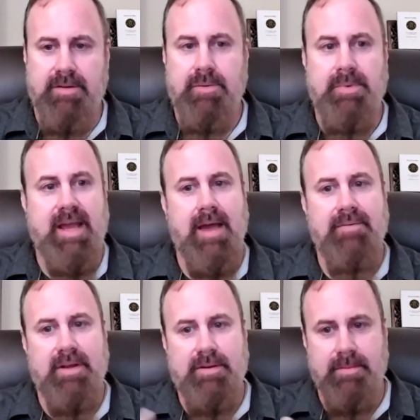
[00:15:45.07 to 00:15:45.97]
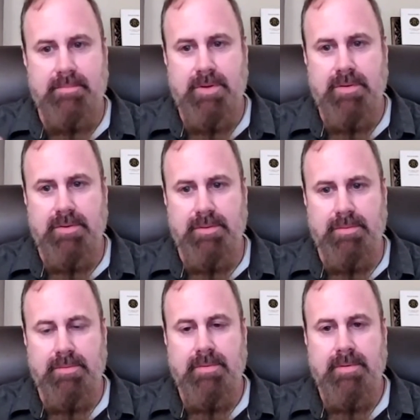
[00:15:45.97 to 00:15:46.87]
So we have a
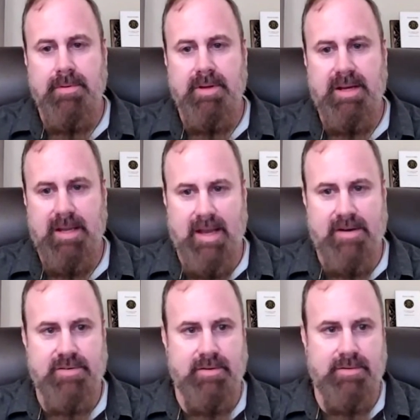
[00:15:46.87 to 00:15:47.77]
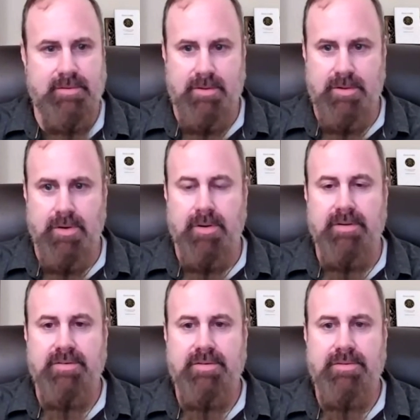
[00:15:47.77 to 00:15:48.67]
communal connection to the
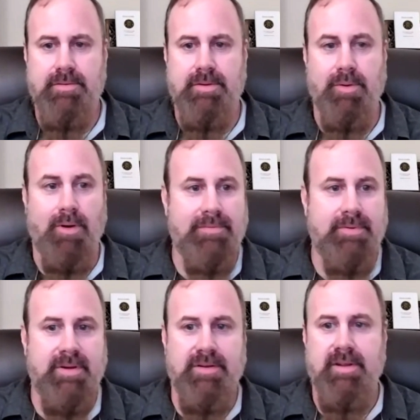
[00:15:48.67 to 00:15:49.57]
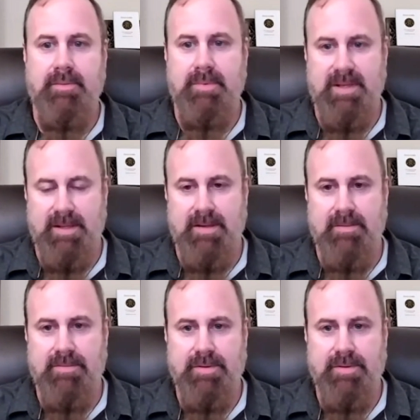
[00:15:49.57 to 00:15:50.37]
gods through the offerings that we give.